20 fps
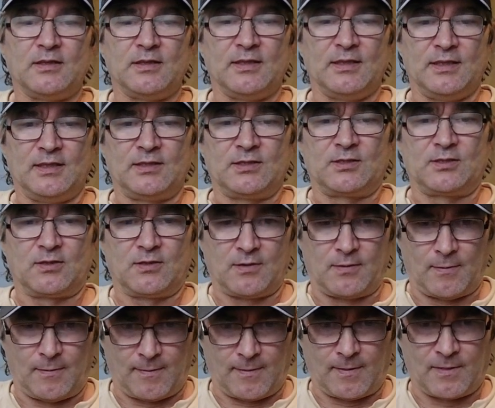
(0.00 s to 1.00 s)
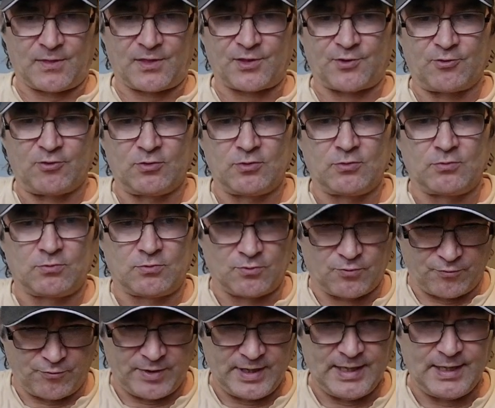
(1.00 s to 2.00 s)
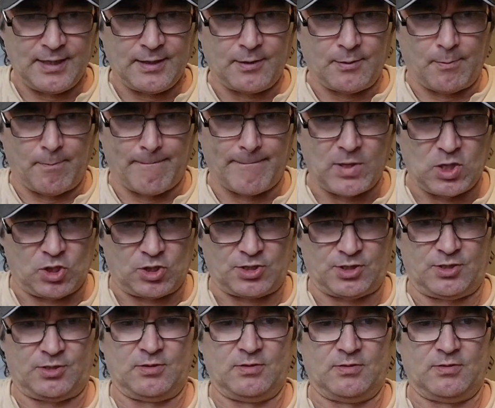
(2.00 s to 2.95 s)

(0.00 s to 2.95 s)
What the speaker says: is through reading books